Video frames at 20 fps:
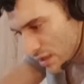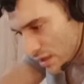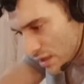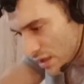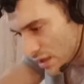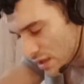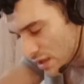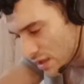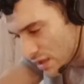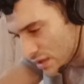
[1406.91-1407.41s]

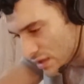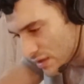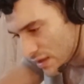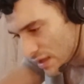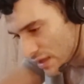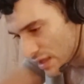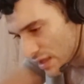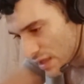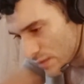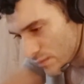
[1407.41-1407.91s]

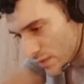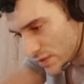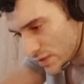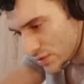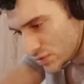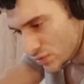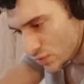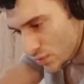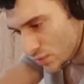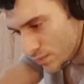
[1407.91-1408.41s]
They can be
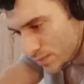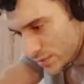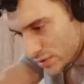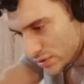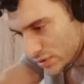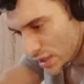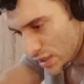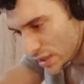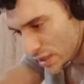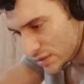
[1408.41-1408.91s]
so
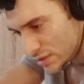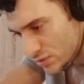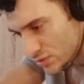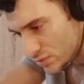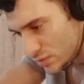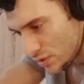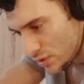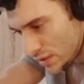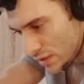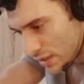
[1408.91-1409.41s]
precise
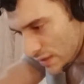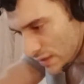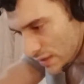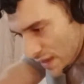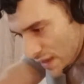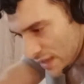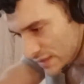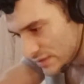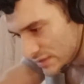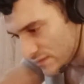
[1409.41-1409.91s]
to not
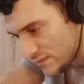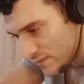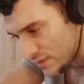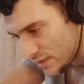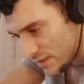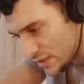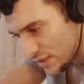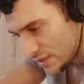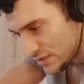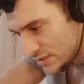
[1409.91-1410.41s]
attack
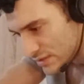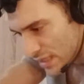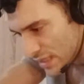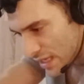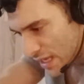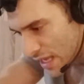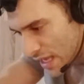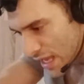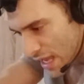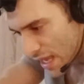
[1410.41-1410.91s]
civilians
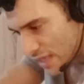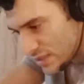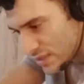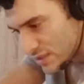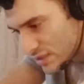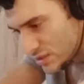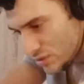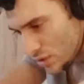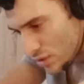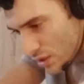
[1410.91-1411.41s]
and
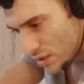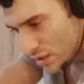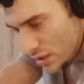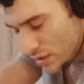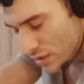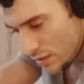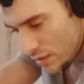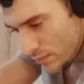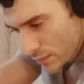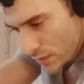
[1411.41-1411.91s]
just
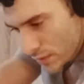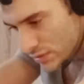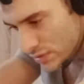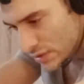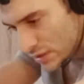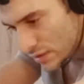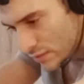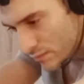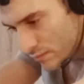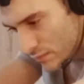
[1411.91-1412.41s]
target
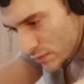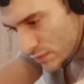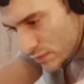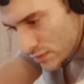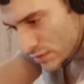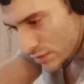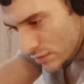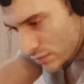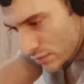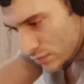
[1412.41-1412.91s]
Hamas, and
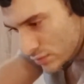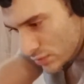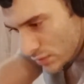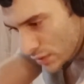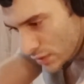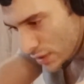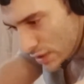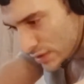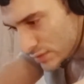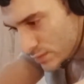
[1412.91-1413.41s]
Hamas also
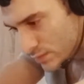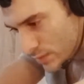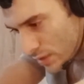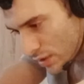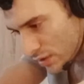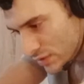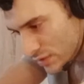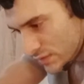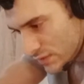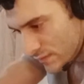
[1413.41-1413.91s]
hides
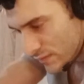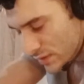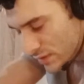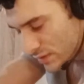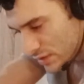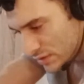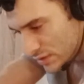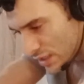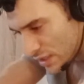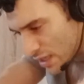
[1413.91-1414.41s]
behind
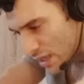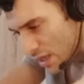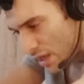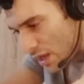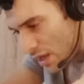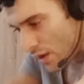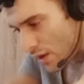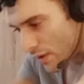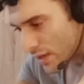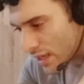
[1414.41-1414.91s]
civilians.
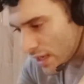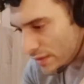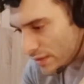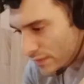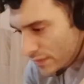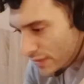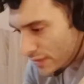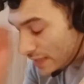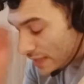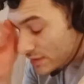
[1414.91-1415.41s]

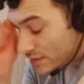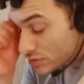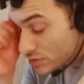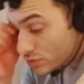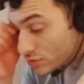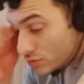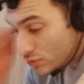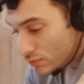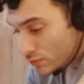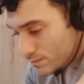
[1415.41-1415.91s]
Okay, that's
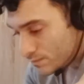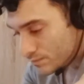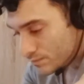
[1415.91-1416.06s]
true.